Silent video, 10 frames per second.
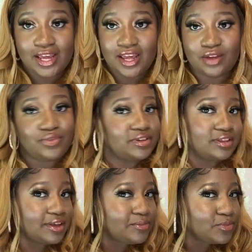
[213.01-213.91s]
And for
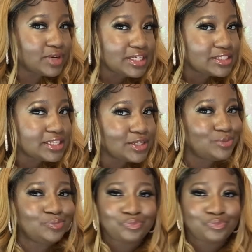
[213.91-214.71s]
some reason,